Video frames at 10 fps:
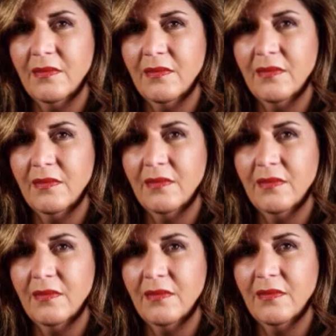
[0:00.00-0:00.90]

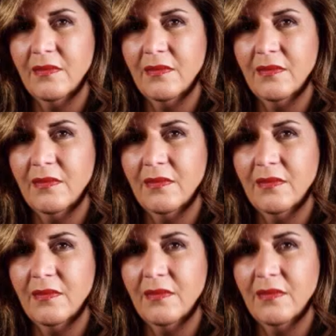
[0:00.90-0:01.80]

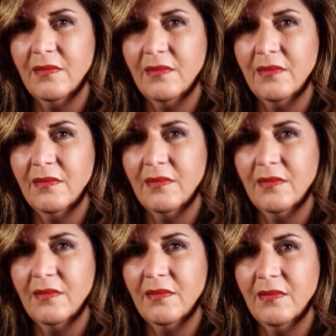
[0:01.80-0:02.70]

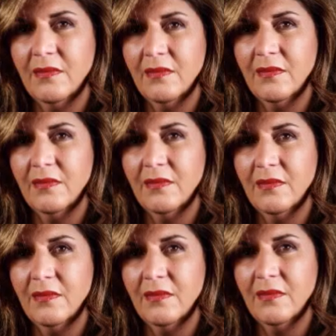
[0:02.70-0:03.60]

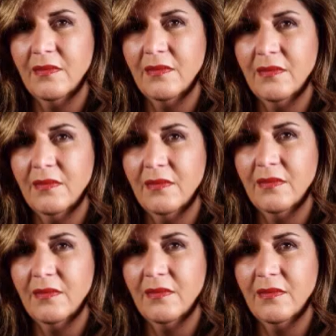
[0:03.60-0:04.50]

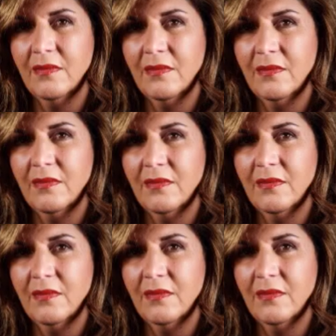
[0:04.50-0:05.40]
This person isn't speaking.